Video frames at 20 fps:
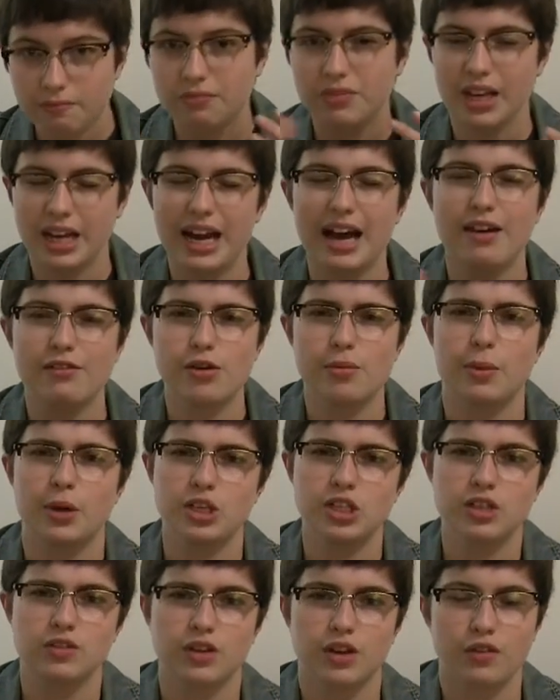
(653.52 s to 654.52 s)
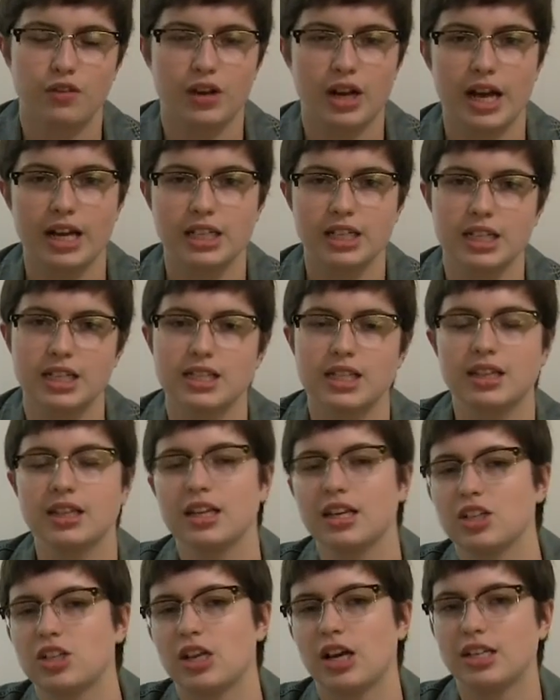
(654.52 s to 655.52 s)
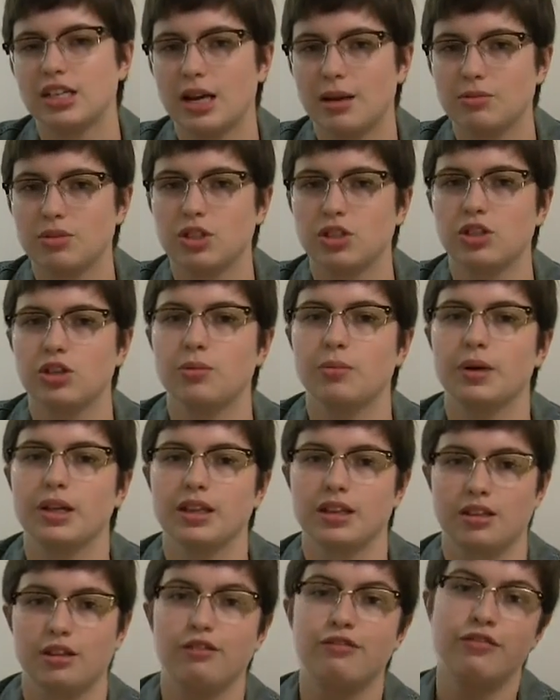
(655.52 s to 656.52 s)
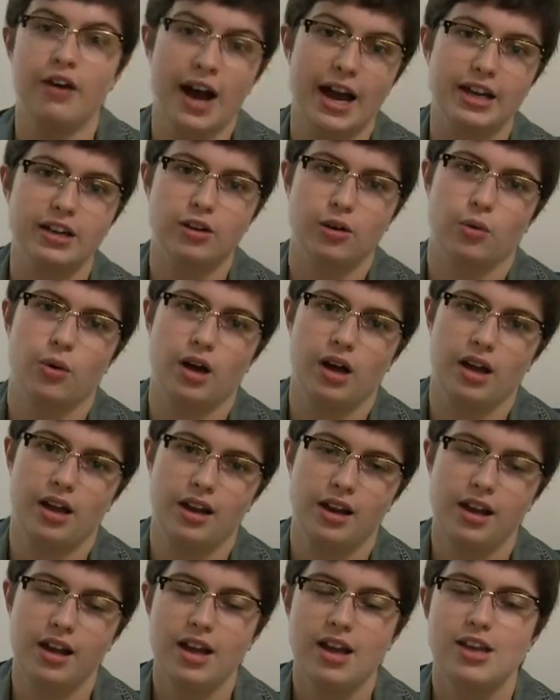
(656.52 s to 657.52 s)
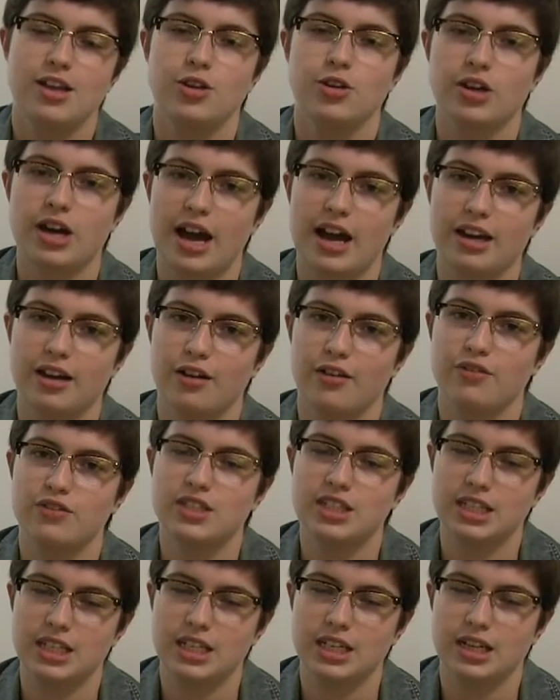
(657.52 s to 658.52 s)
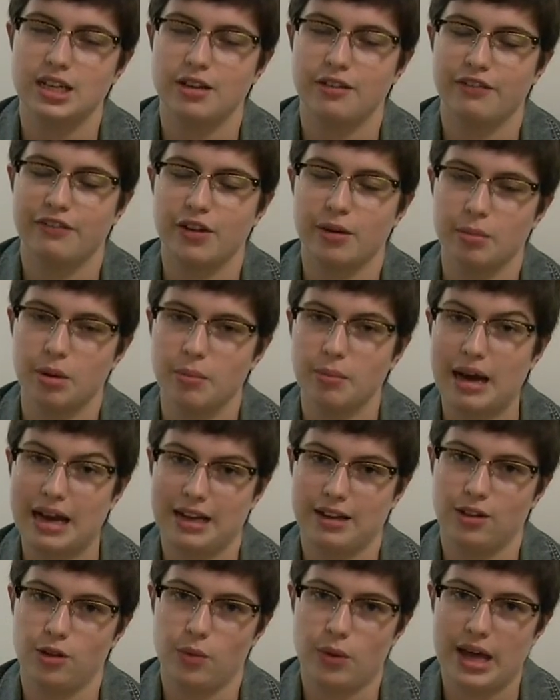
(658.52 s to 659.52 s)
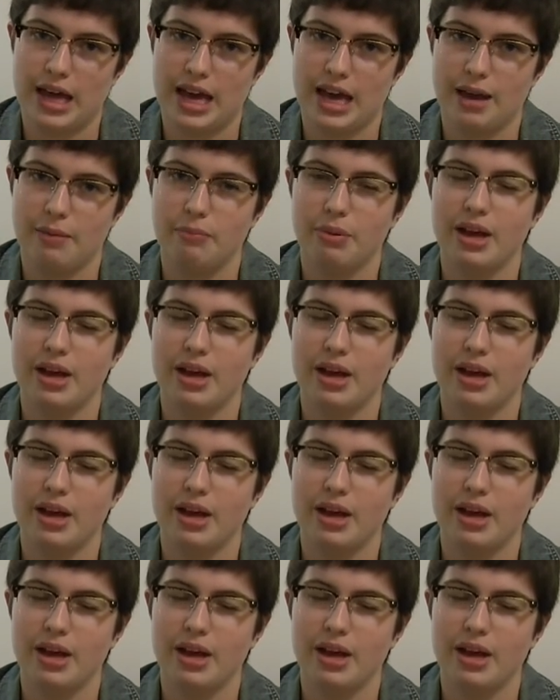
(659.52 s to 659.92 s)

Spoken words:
They have a bunch of different ideas that they attempt to do, but the final one you kind of see from a mile away.